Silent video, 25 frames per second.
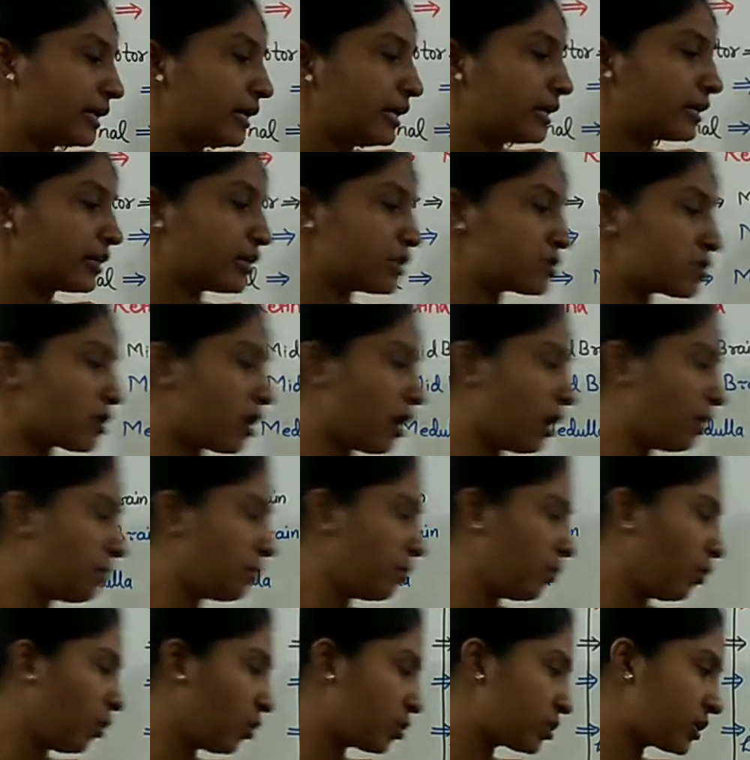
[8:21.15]
It is a
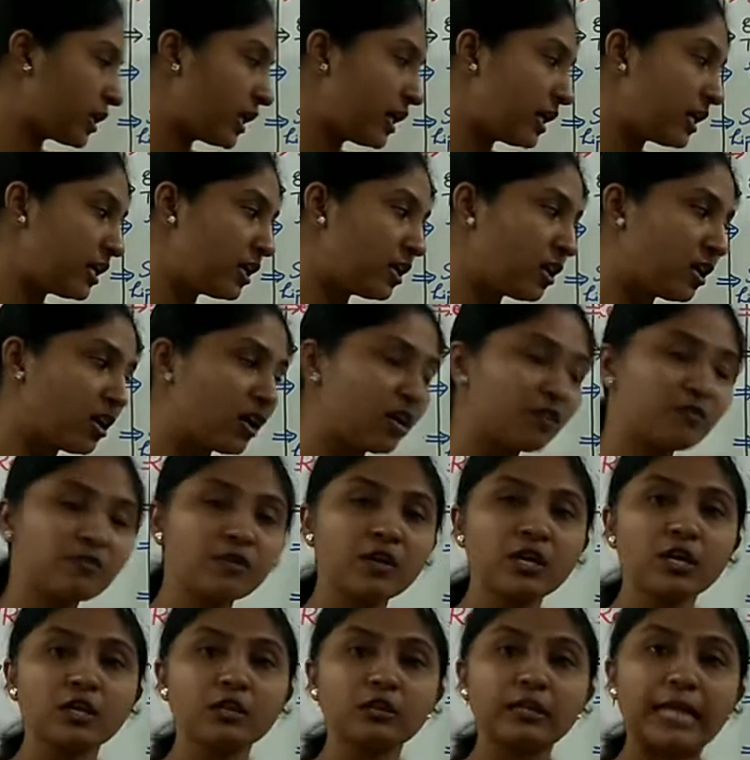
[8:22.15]
motor nerve.
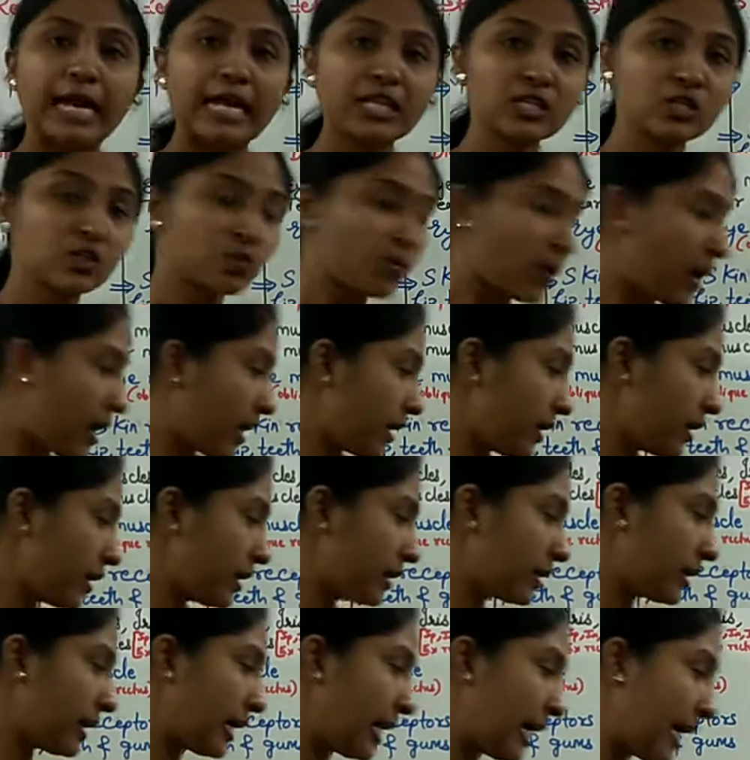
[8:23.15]
That's why
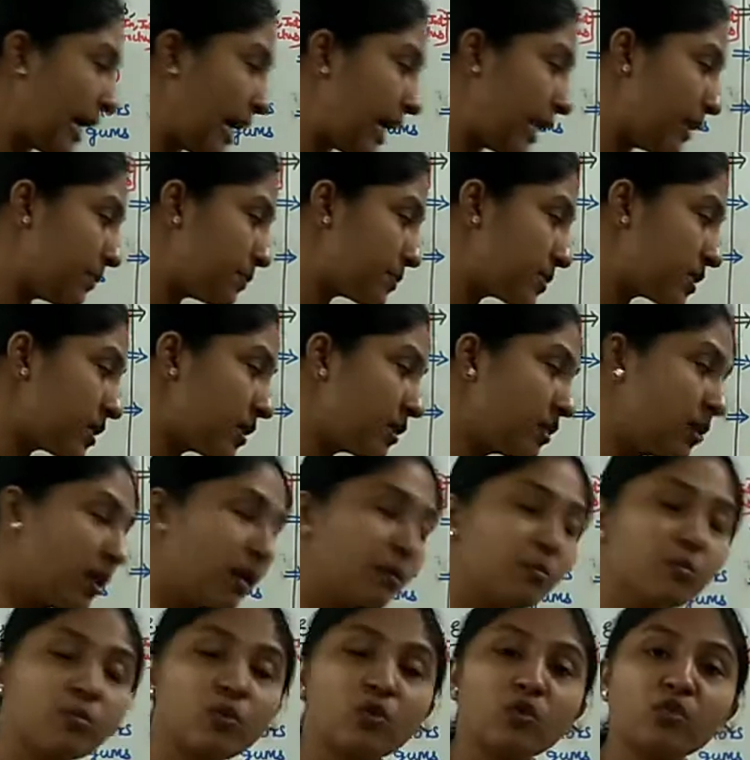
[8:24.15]
it helps in
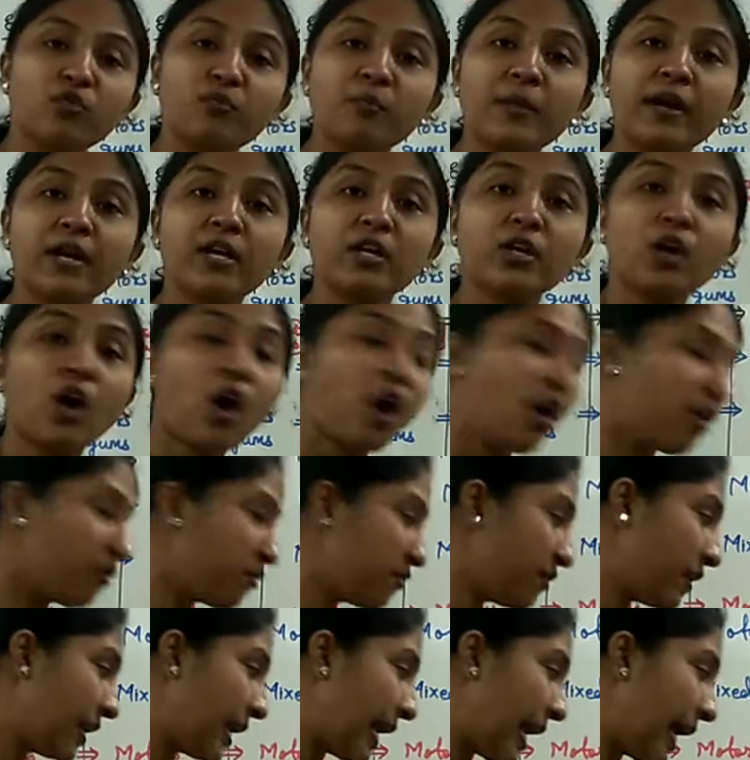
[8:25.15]
the movement
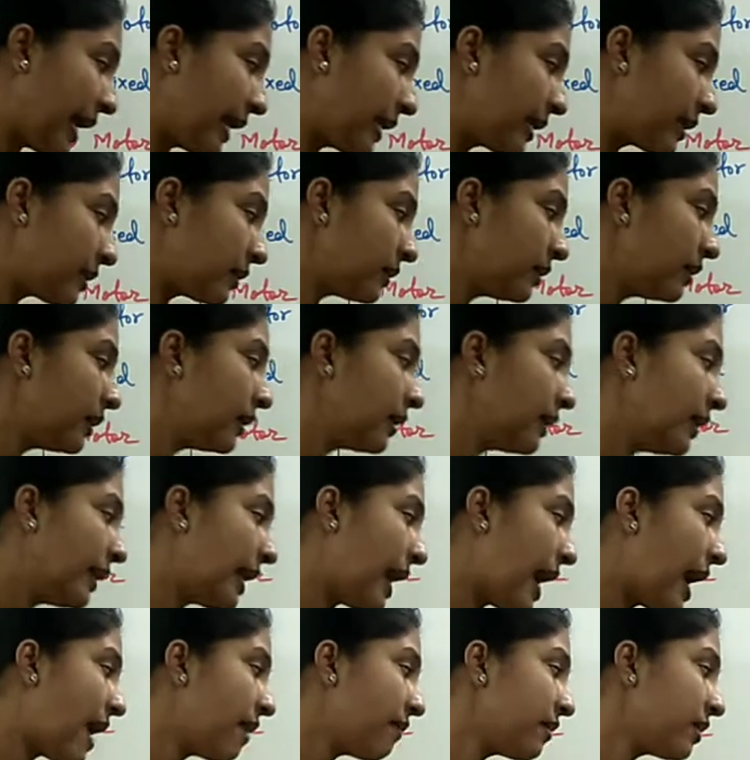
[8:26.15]
of neck,
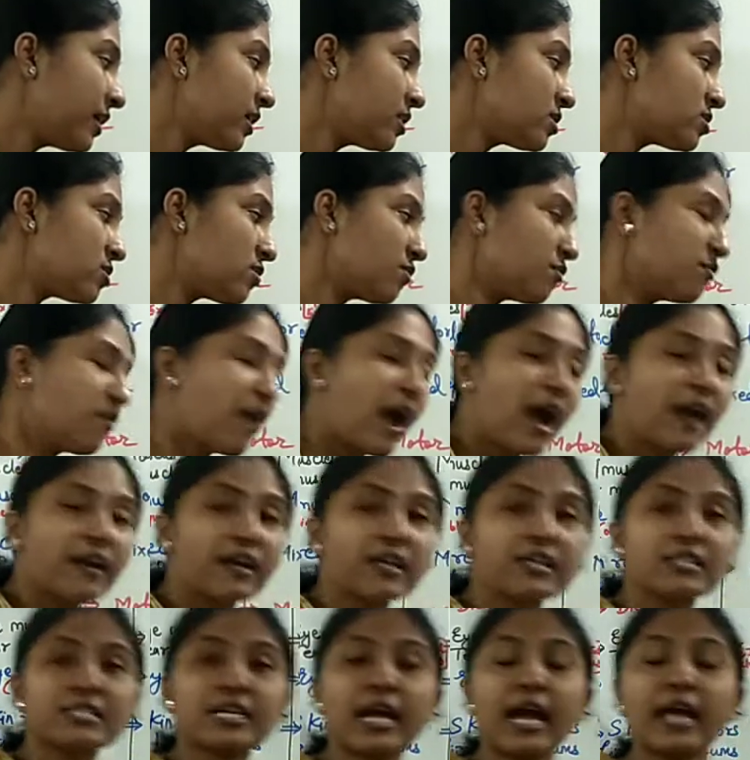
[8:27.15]
larynx,
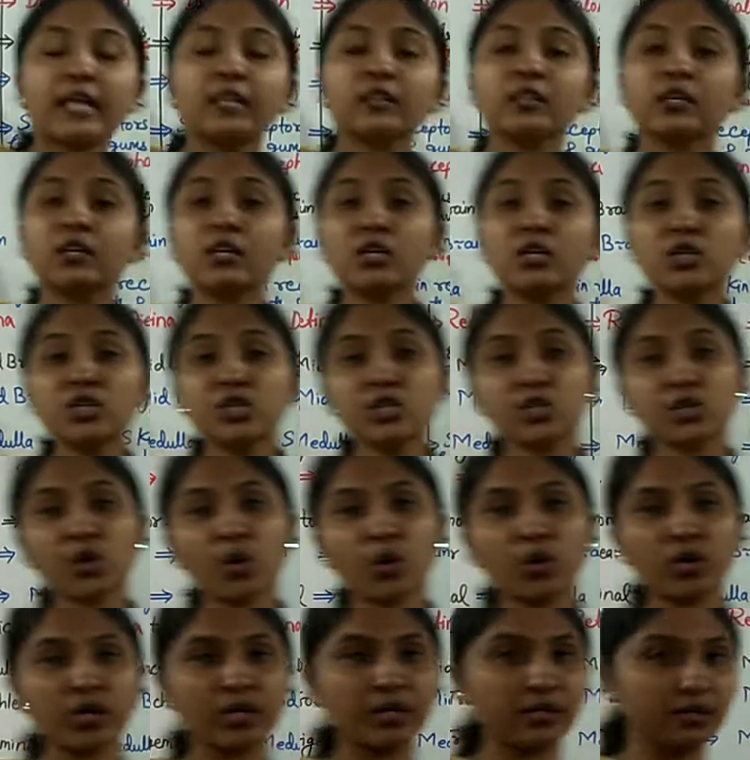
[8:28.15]
pharynx and the
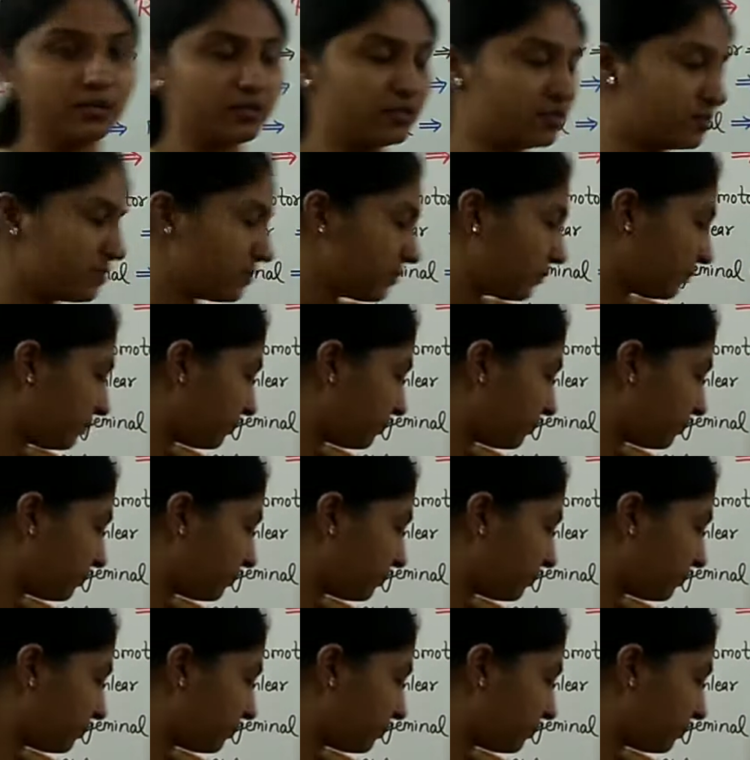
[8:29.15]
shoulders.